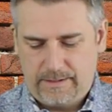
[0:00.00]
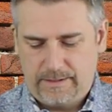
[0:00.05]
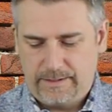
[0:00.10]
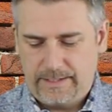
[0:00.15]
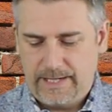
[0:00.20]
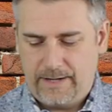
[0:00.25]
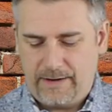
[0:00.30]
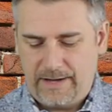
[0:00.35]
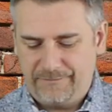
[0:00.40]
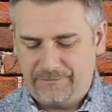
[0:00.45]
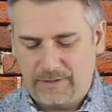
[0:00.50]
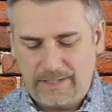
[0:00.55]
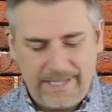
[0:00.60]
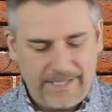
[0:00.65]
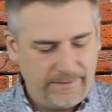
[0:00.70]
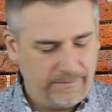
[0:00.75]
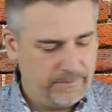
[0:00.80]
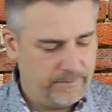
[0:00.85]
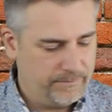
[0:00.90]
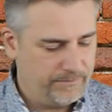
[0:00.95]
Now I've
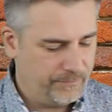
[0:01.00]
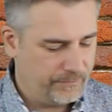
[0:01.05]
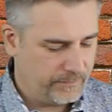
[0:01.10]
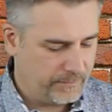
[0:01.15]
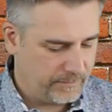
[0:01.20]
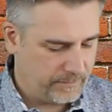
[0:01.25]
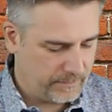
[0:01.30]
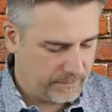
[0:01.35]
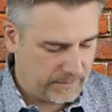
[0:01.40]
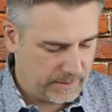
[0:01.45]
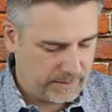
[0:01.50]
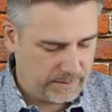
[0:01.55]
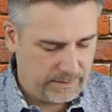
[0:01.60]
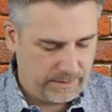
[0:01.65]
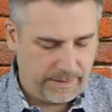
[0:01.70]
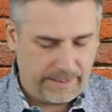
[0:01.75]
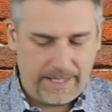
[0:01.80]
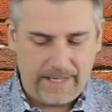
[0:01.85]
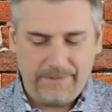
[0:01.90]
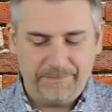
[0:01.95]
lent
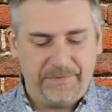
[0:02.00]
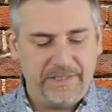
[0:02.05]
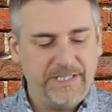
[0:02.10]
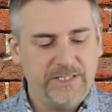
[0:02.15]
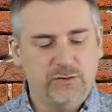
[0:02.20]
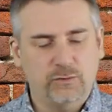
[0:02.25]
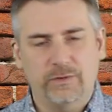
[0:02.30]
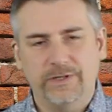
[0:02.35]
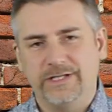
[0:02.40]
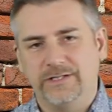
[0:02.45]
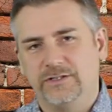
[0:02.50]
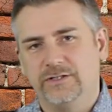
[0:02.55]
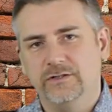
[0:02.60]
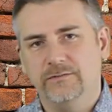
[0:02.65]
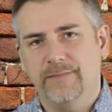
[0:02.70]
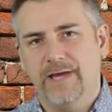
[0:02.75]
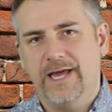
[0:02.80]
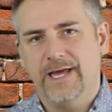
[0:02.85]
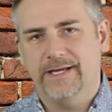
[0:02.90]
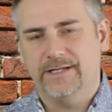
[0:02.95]
NP22
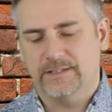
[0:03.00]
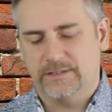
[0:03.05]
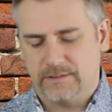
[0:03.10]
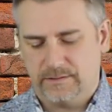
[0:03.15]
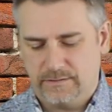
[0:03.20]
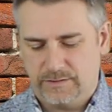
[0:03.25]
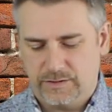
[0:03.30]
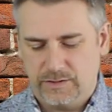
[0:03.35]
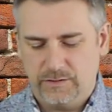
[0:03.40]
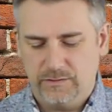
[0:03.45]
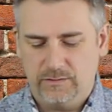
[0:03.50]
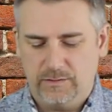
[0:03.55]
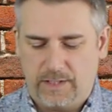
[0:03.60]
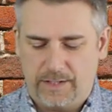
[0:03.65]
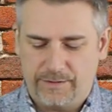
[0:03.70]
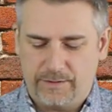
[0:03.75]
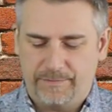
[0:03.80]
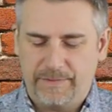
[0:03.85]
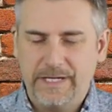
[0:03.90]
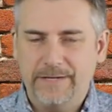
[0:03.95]
mags to
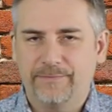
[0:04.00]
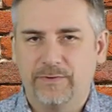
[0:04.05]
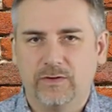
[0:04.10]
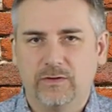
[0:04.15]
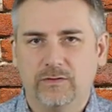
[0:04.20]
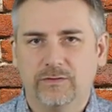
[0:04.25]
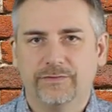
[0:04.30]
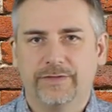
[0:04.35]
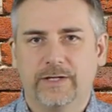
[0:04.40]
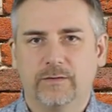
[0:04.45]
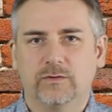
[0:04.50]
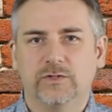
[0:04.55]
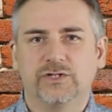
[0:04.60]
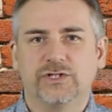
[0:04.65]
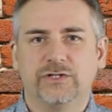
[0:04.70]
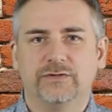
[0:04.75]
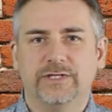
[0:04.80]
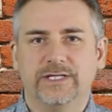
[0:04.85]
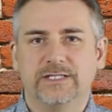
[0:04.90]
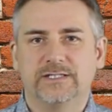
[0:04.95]
other people that were
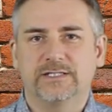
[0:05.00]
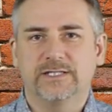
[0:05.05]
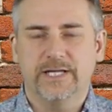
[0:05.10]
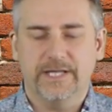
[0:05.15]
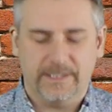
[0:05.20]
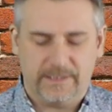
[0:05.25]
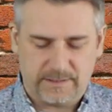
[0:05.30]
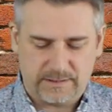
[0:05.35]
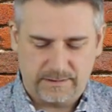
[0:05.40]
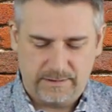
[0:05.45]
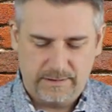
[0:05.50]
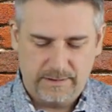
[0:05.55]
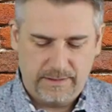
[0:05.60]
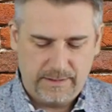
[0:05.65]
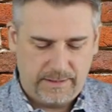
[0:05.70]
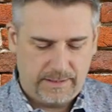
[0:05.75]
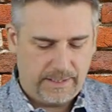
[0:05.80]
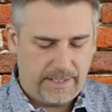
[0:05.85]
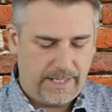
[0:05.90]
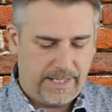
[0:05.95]
shooting SIGs,
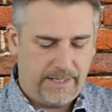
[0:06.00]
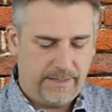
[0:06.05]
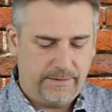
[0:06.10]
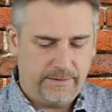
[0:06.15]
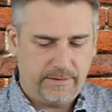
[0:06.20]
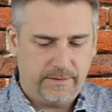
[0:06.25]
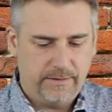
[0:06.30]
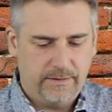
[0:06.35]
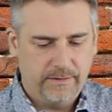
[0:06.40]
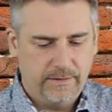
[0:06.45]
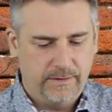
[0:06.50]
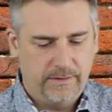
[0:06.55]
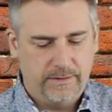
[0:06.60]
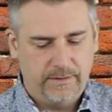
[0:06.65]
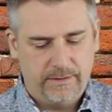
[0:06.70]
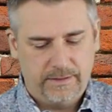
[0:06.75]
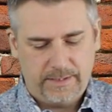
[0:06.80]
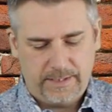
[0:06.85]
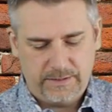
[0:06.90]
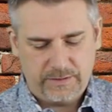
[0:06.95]
and
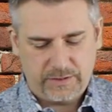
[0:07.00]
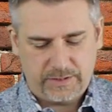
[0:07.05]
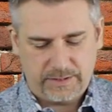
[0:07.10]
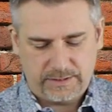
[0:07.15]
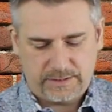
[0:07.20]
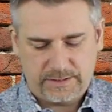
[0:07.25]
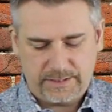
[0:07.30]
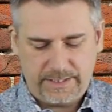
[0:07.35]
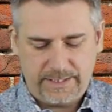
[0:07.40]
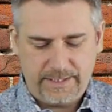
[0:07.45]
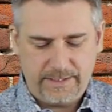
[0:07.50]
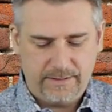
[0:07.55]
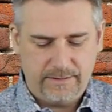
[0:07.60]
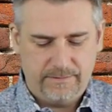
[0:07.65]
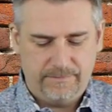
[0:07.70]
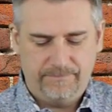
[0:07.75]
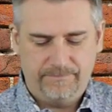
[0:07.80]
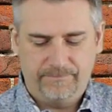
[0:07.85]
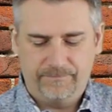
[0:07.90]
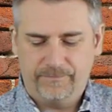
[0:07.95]
as you can see,
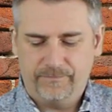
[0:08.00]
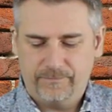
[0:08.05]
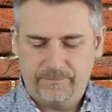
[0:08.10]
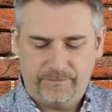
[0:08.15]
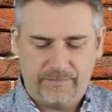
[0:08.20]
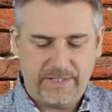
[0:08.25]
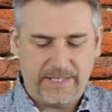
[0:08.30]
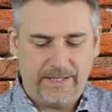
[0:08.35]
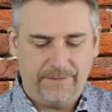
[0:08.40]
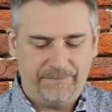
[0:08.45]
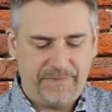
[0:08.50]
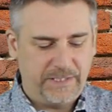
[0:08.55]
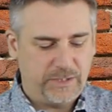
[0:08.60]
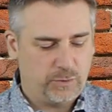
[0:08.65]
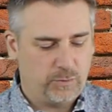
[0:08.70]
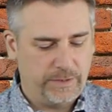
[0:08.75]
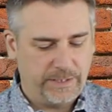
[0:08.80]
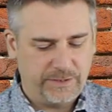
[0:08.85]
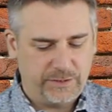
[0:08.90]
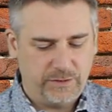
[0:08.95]
the
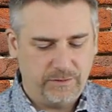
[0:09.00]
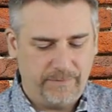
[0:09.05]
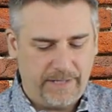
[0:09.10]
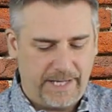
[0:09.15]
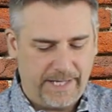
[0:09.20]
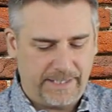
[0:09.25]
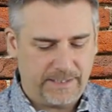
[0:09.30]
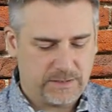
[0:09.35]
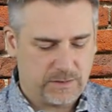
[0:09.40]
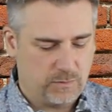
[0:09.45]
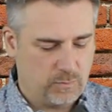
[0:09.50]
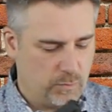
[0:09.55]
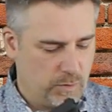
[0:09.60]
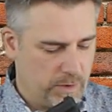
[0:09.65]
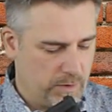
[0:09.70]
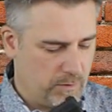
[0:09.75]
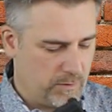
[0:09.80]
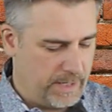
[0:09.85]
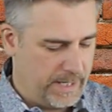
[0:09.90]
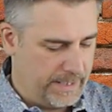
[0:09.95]
NP22 mags
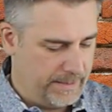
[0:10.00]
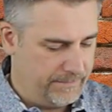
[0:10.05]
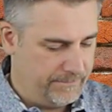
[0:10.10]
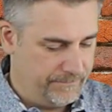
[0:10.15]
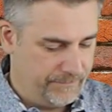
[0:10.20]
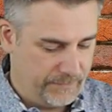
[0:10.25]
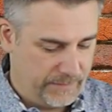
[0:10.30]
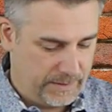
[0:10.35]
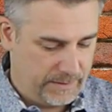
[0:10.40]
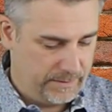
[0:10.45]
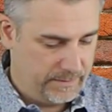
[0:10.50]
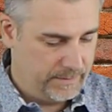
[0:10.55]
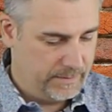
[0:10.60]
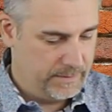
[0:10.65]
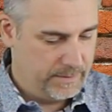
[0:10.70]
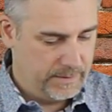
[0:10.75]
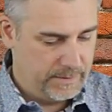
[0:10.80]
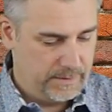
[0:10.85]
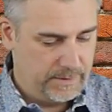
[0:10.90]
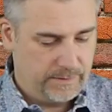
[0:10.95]
work great.
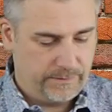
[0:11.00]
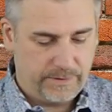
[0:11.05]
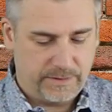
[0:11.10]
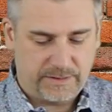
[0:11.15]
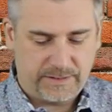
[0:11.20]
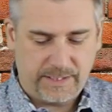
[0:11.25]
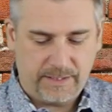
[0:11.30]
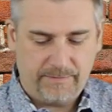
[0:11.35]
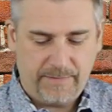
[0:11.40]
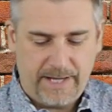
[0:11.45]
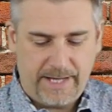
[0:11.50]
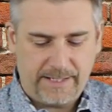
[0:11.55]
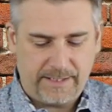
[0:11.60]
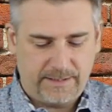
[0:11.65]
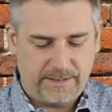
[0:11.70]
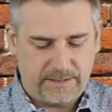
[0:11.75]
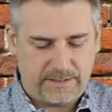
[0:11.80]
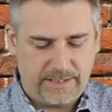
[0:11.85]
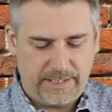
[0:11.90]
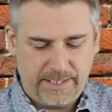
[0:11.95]
The SIG mag in
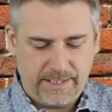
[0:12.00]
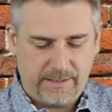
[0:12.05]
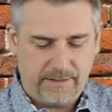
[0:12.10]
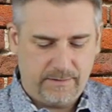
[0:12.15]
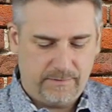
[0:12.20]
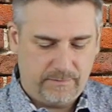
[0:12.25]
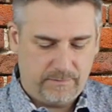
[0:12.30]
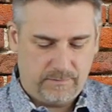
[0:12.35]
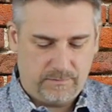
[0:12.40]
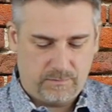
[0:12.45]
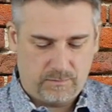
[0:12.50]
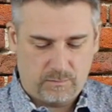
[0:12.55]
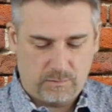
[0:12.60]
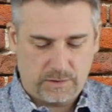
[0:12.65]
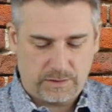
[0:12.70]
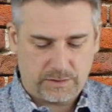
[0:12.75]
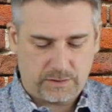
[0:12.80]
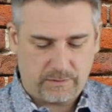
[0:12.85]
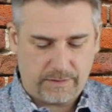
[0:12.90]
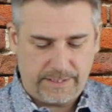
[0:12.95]
the SIG
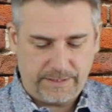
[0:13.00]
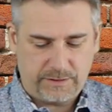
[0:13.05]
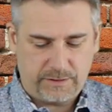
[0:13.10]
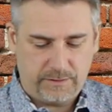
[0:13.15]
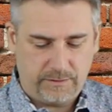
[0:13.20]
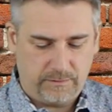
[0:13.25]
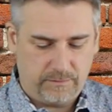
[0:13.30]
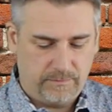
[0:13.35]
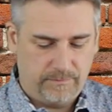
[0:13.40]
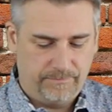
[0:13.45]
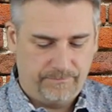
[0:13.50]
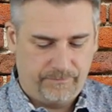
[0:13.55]
works great too.